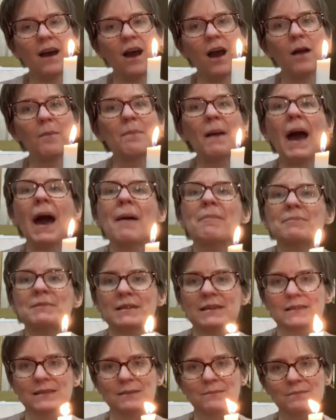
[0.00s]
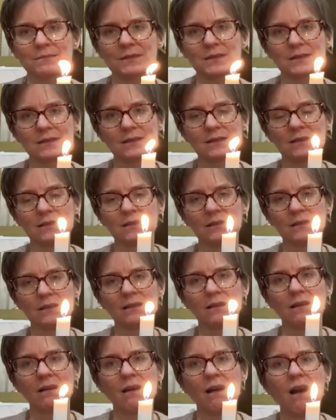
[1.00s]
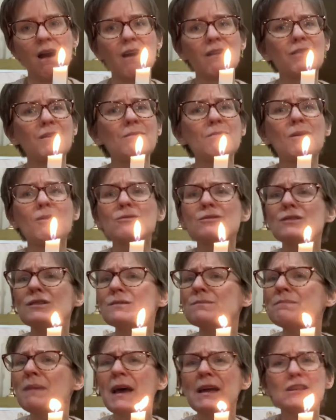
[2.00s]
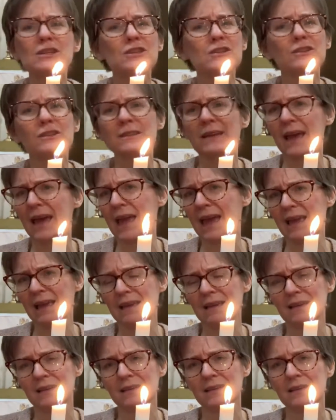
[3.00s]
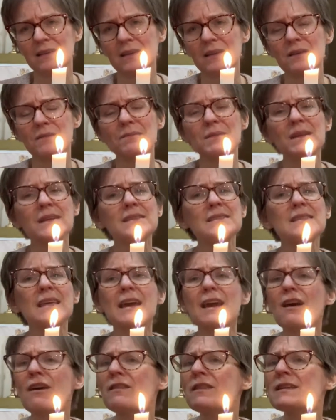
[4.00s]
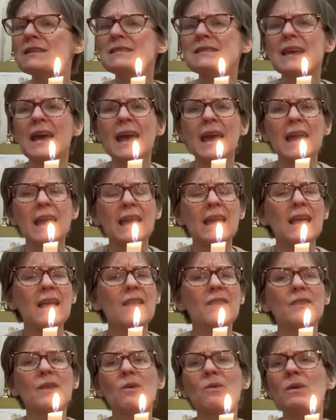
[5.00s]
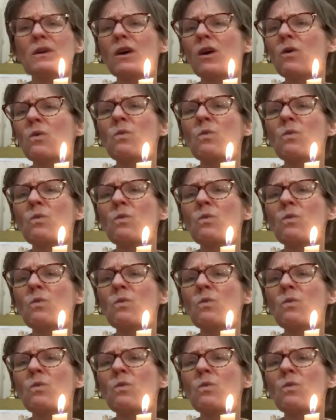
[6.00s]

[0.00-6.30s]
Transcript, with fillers: Our baptisms are the most special day because they are the day that we are